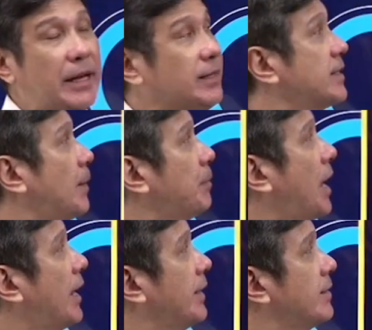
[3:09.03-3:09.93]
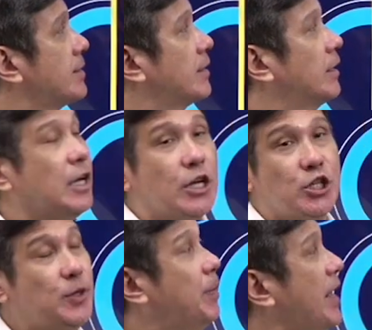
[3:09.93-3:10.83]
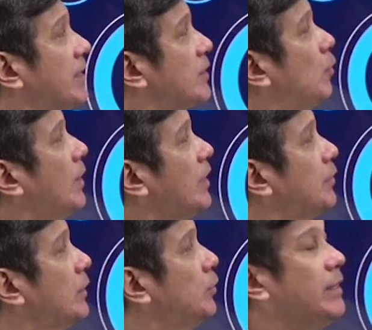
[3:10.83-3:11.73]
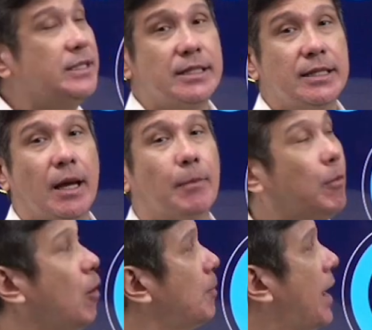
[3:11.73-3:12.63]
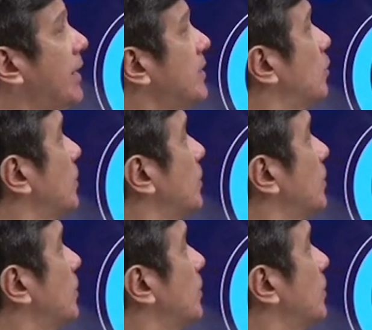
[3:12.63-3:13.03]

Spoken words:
baked some pies. She baked 120 more pies